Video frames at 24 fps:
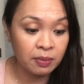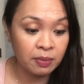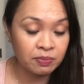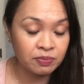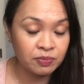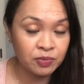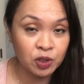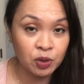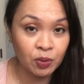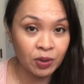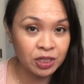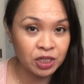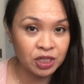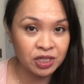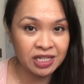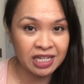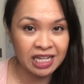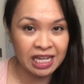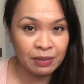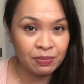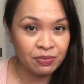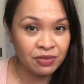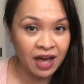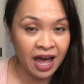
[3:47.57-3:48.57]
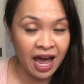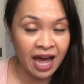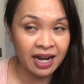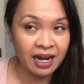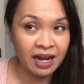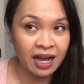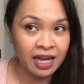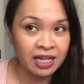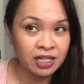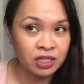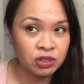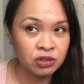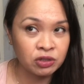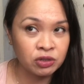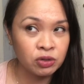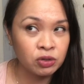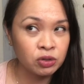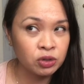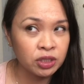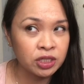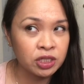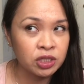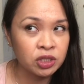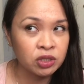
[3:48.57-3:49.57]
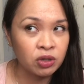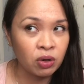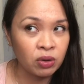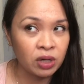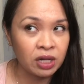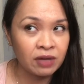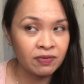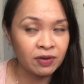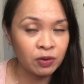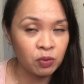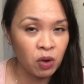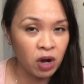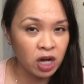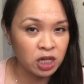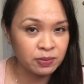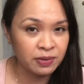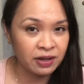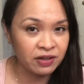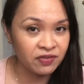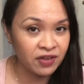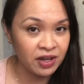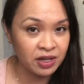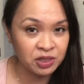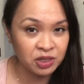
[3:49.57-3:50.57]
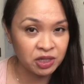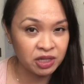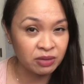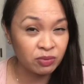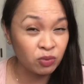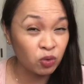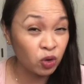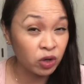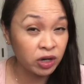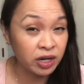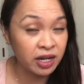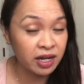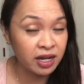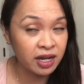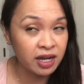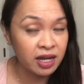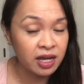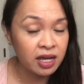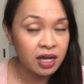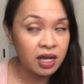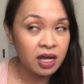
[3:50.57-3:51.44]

So I just keep that. I usually don't even wash my face in the morning.